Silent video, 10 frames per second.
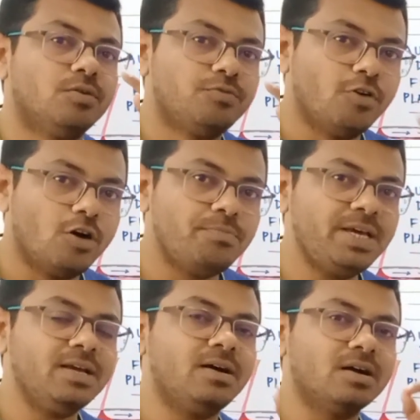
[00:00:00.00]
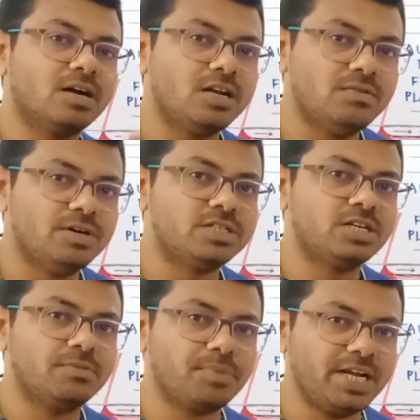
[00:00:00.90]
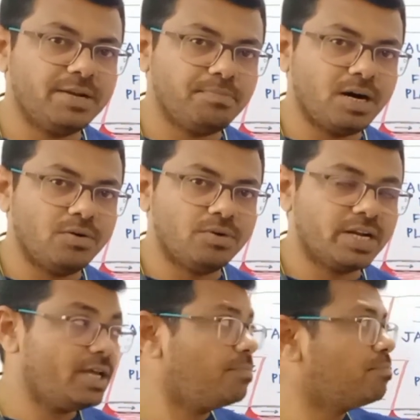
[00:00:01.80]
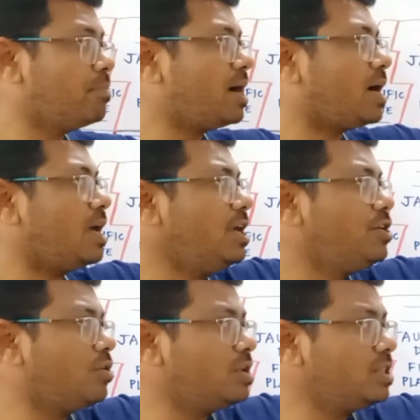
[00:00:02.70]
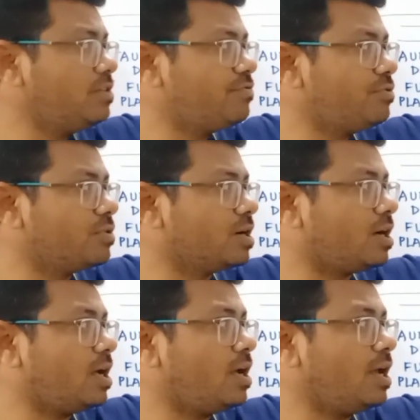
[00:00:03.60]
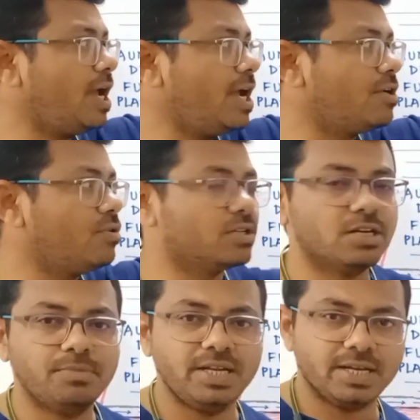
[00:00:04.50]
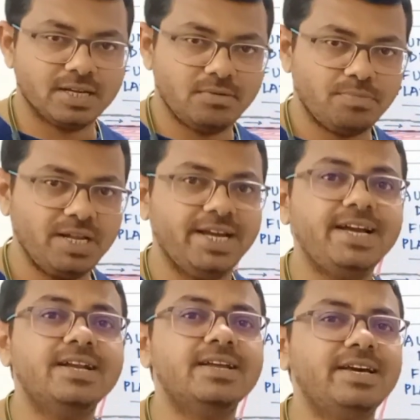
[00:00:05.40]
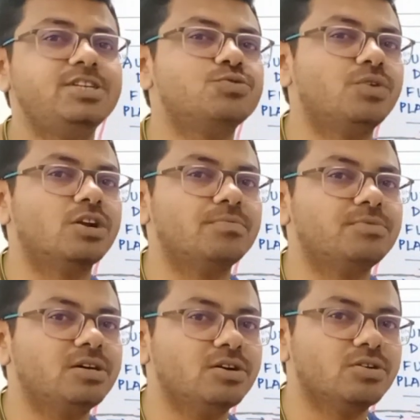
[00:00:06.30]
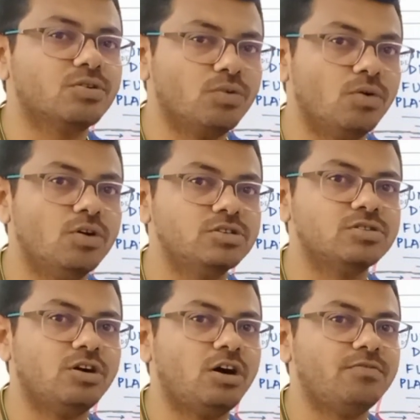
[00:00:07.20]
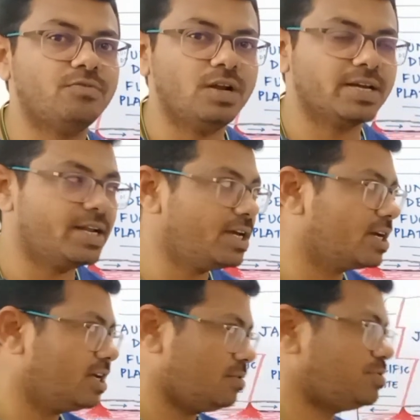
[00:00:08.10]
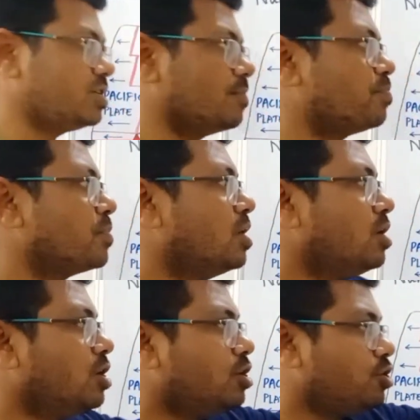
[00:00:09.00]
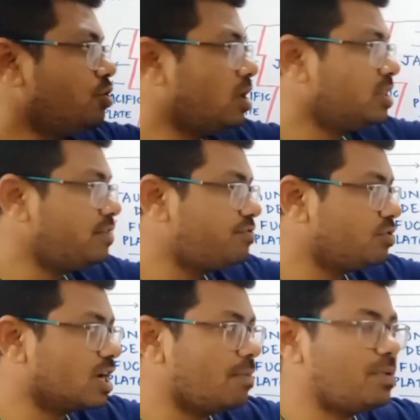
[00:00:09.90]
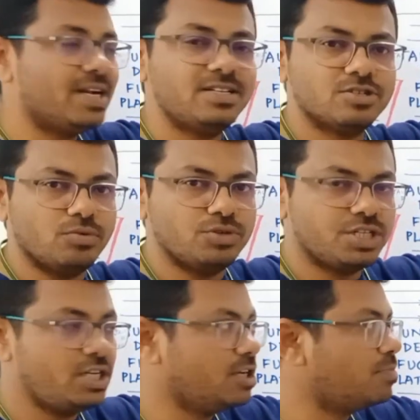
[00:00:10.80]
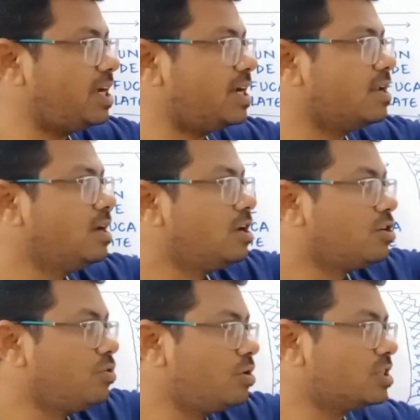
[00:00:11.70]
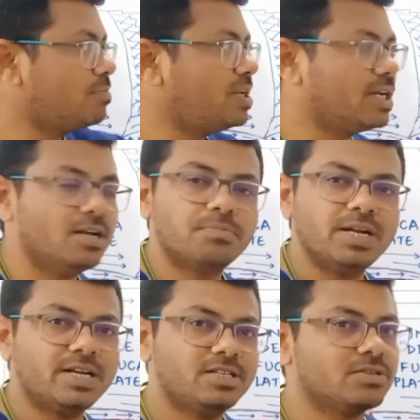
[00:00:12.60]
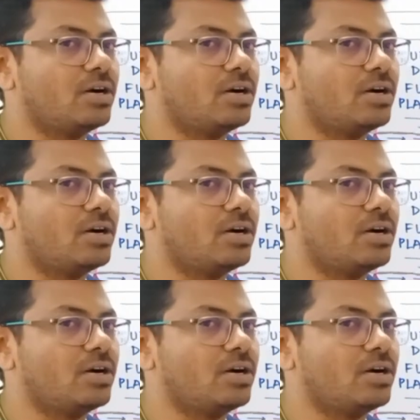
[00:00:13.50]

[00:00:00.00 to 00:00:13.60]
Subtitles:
Forming a conversion plate boundary by Yon de Fuca and North American plate is one of the cause of volcanic eruption. Yon de Fuca plate is oceanic plate, North American plate is